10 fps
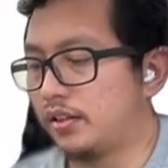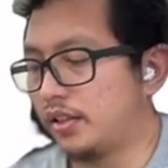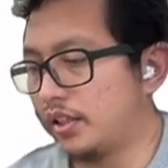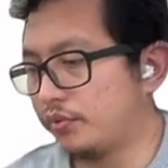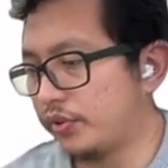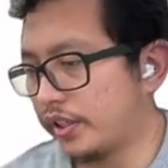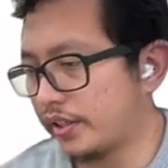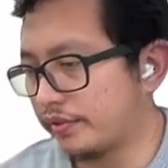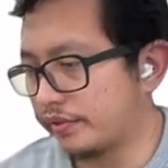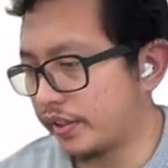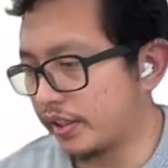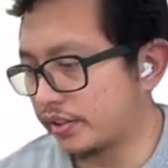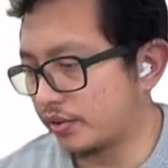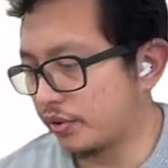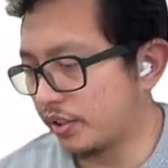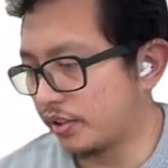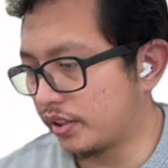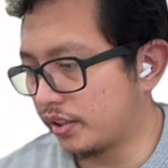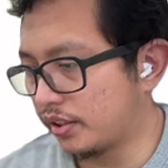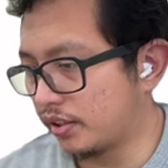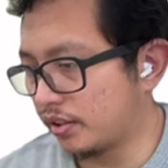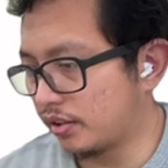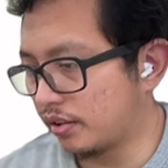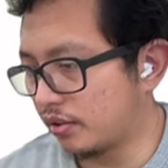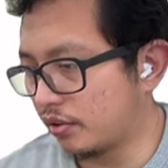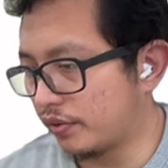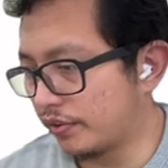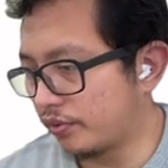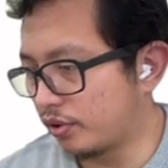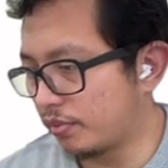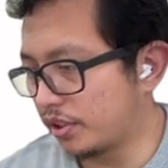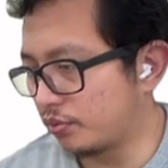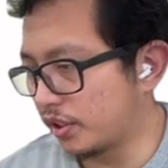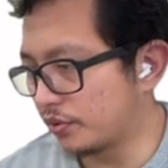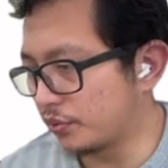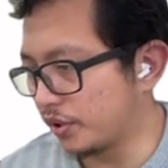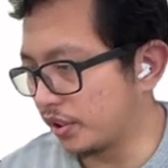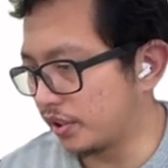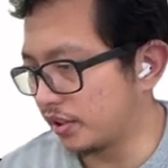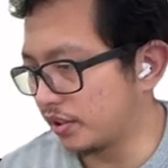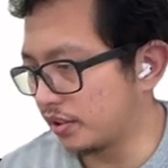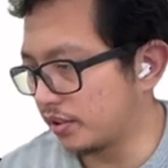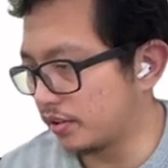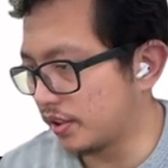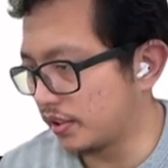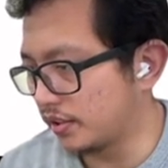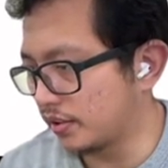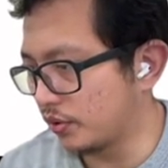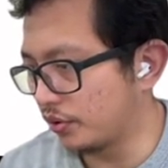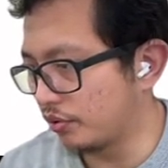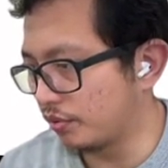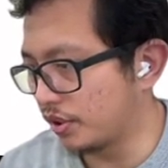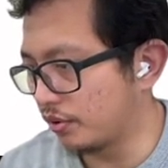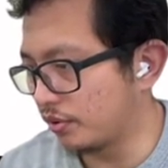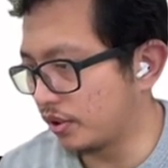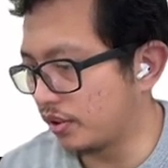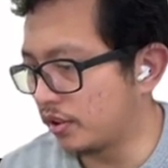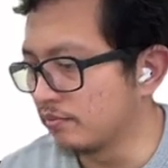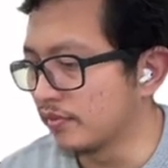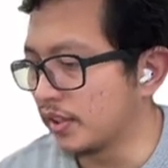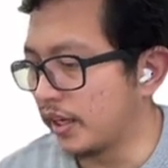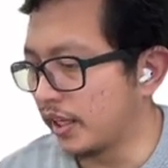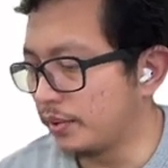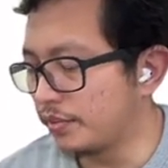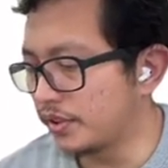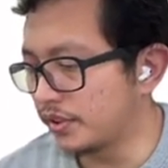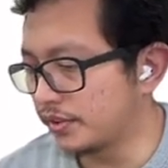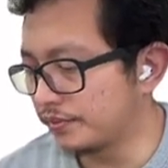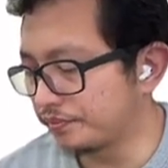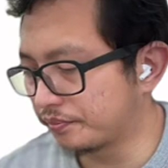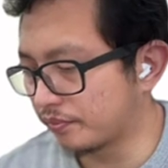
And then we have x squared over 4 plus y squared. That is going to be our ellipse.